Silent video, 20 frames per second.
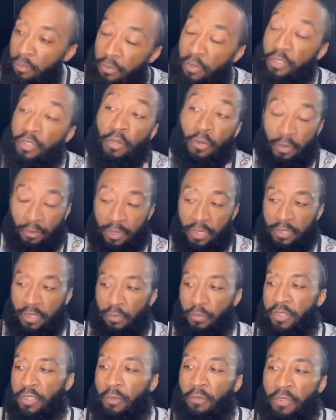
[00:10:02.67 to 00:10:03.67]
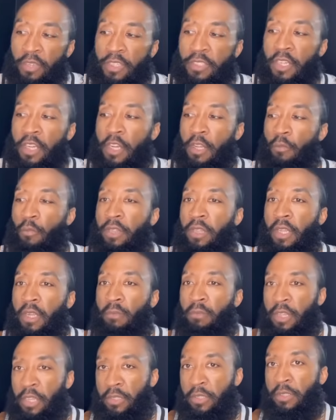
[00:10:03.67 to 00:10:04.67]
us don't know what blessing is. Some of us, we
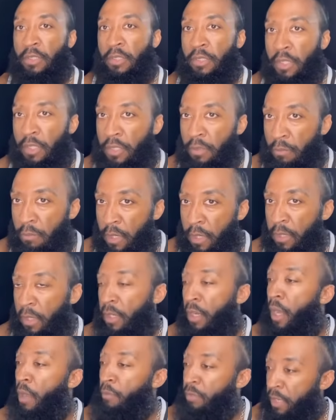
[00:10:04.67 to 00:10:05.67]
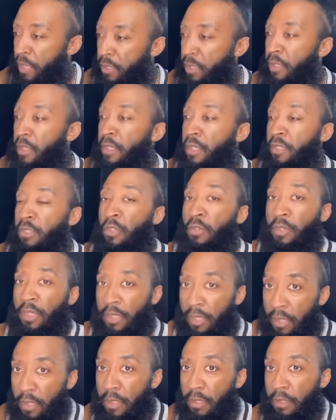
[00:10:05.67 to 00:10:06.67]
think blessing is just money. Now, blessing is your
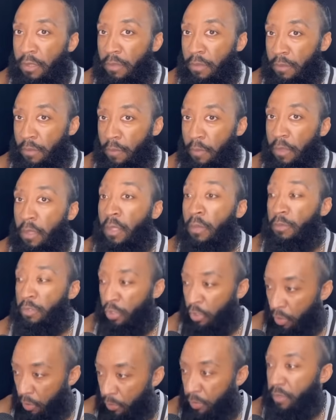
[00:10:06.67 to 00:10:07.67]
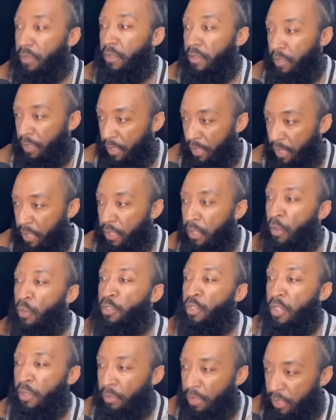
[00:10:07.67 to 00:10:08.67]
kids, them children you got.
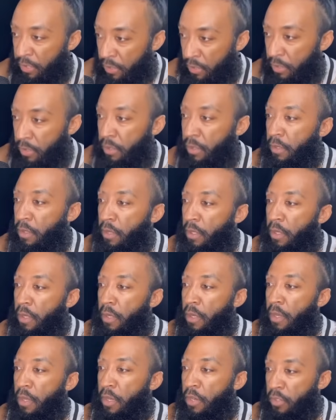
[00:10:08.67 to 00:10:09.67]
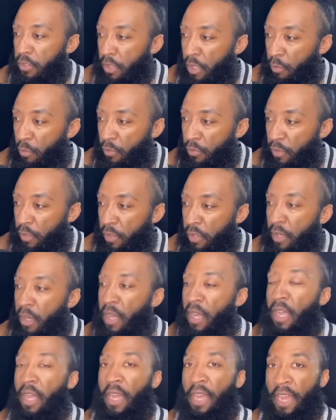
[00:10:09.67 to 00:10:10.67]
Those are your blessings. Here's another one for you.
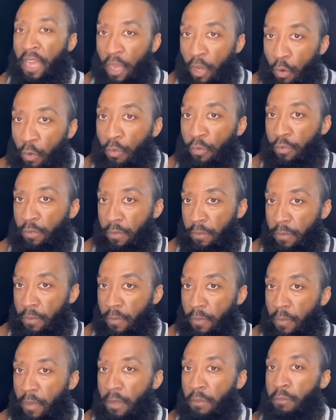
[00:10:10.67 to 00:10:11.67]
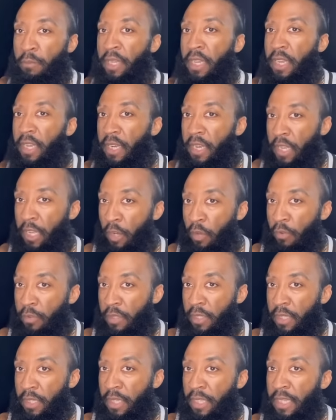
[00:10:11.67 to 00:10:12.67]
Health. Being
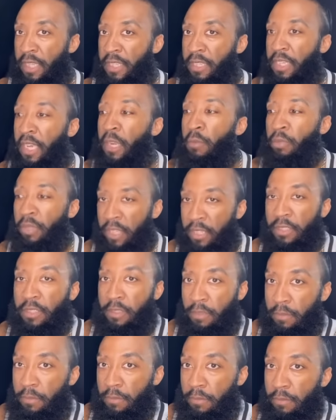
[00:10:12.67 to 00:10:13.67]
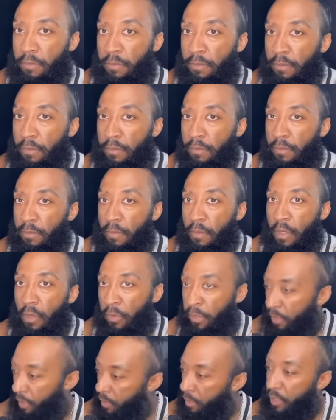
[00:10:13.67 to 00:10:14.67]
healthy is a blessing.
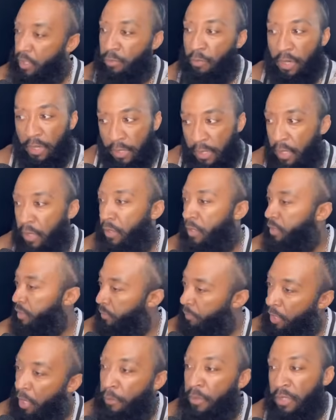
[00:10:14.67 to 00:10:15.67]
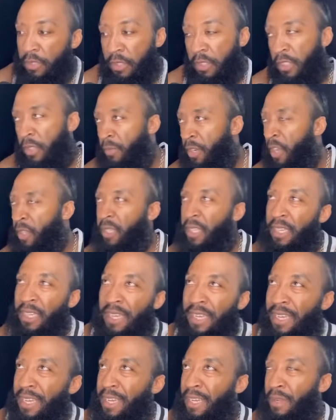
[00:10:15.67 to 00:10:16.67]
Okay, let's break it down because some of y'all missing it. Some of y'all think
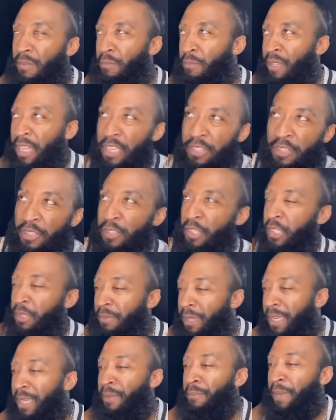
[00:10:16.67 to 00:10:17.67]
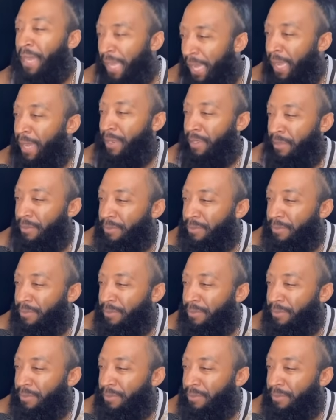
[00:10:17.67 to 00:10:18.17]
blessing just mean bag.